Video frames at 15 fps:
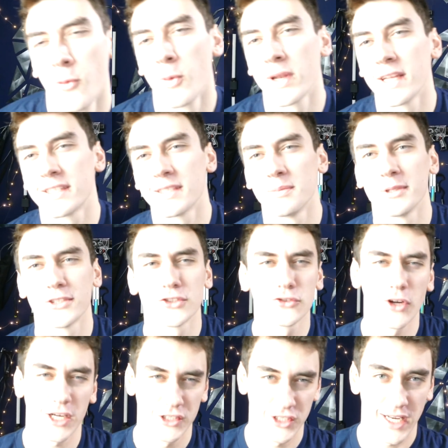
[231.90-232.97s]
we need some
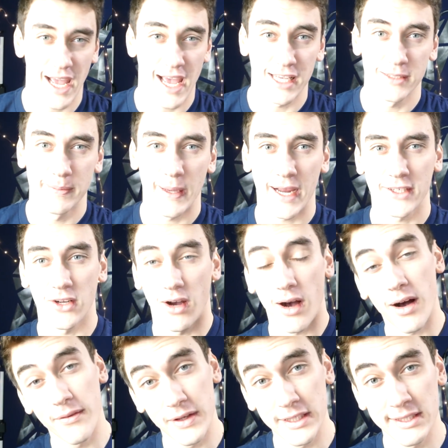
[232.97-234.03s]
destruction aspect,
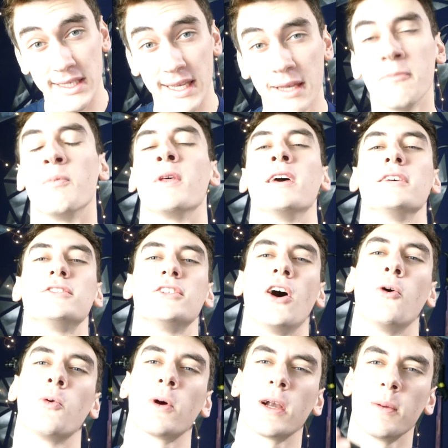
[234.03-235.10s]
obviously.
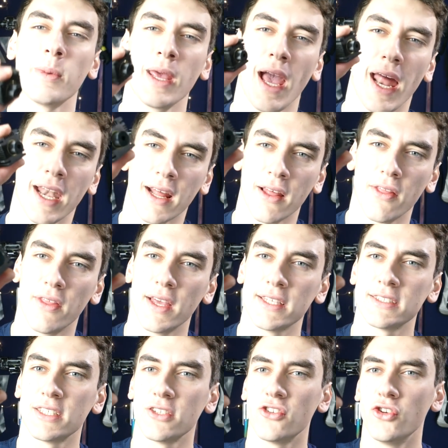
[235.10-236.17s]
So we're gonna be adding
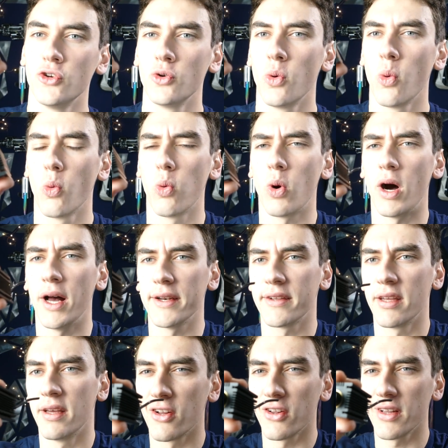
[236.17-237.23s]
this two
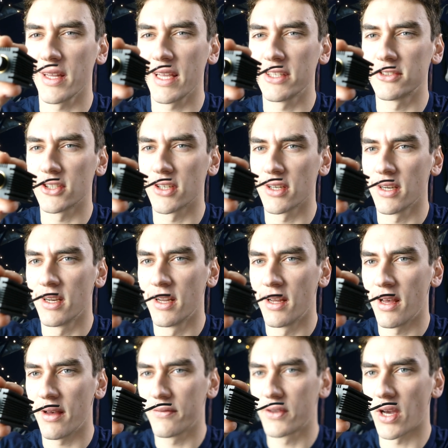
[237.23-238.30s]
watt laser
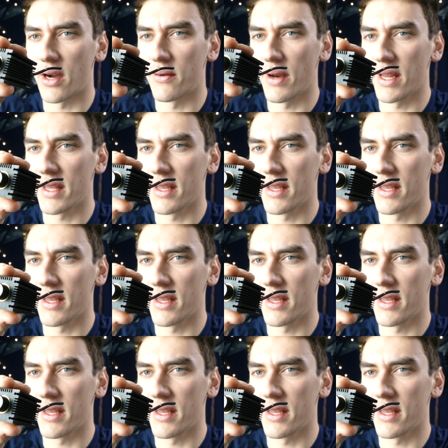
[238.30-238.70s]
I've got right